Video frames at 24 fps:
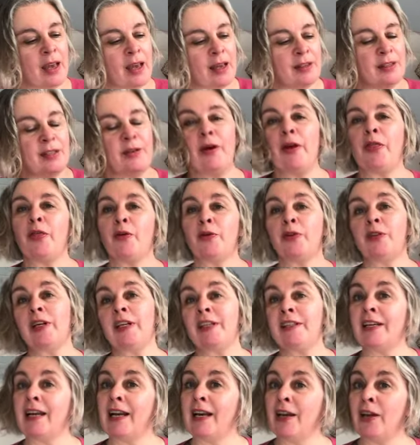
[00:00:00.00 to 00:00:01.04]
So I thought
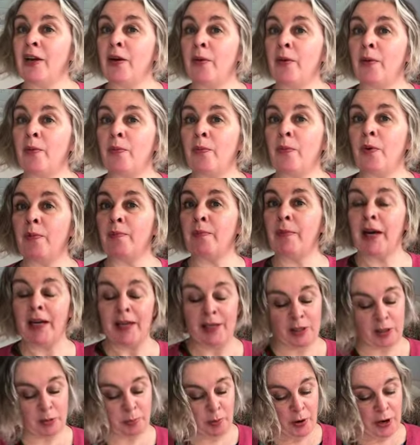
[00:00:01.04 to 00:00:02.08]
I'd tell you what my
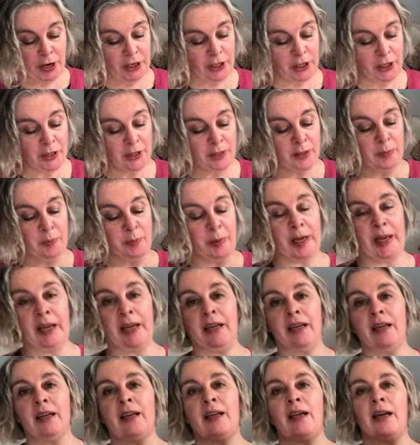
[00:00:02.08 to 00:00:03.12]
inspiration has
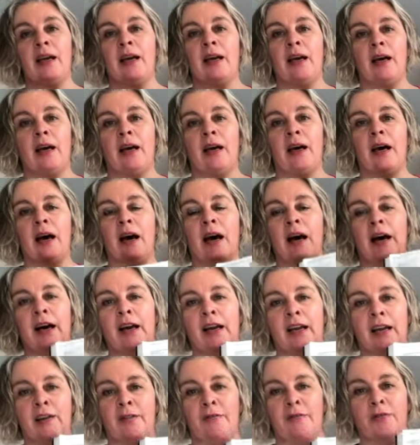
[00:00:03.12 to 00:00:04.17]
been.
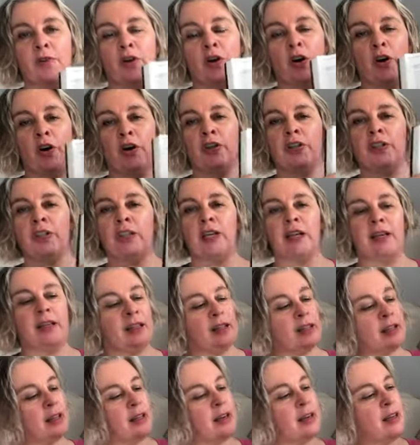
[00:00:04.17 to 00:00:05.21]
I've got
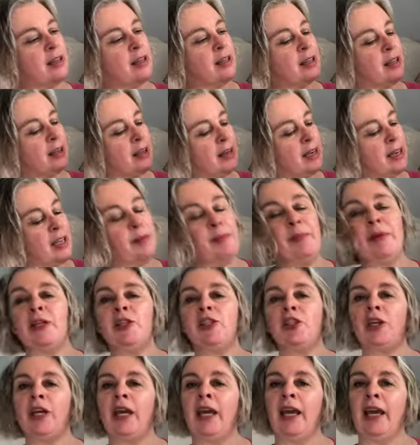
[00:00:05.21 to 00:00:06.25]
an
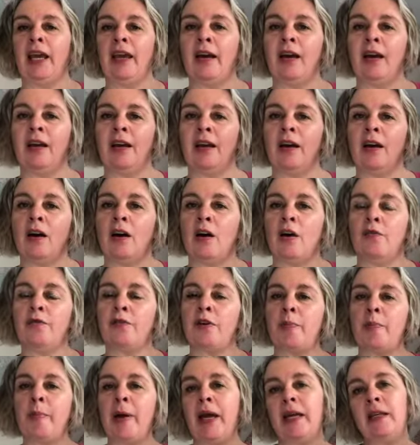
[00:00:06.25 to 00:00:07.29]
image here of
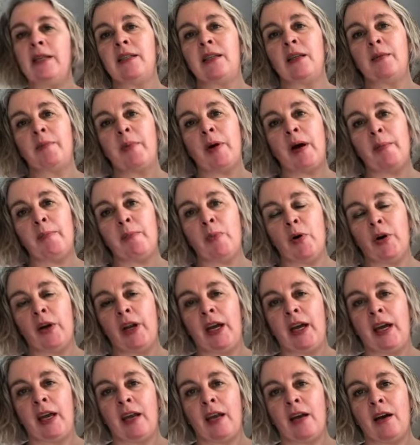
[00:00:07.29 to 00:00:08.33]
a painting by
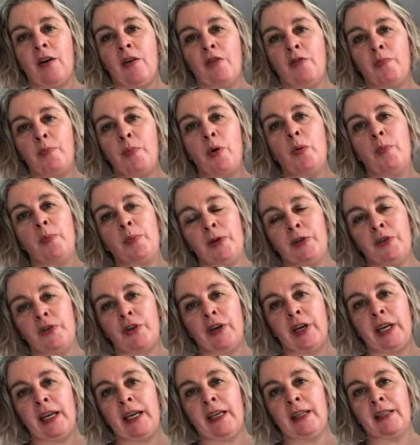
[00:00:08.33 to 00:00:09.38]
Monet of poplar
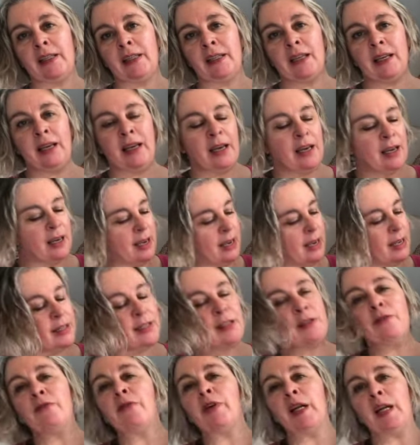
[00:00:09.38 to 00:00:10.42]
trees. It's
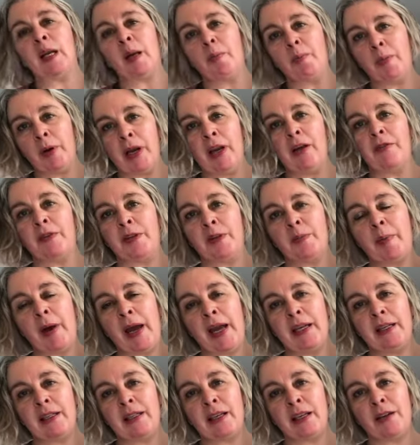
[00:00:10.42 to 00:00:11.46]
a really beloved
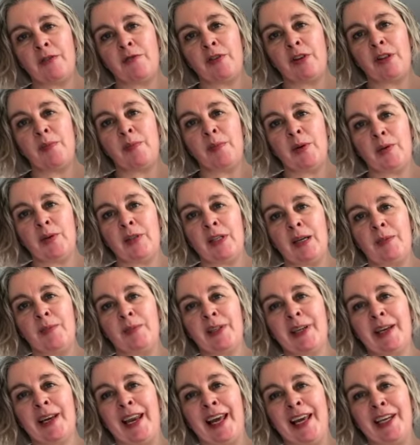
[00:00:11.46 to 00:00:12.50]
painting from the museum's
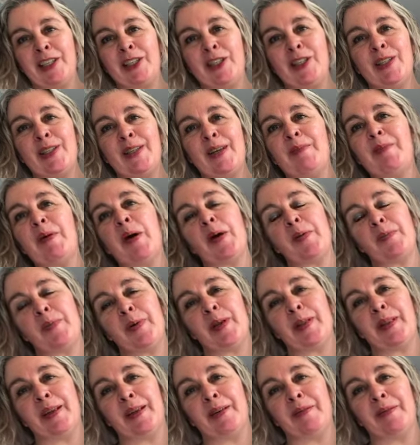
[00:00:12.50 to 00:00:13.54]
collection, so I'm
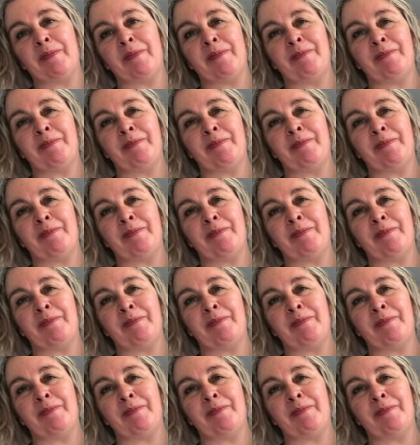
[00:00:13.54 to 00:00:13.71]
hoping that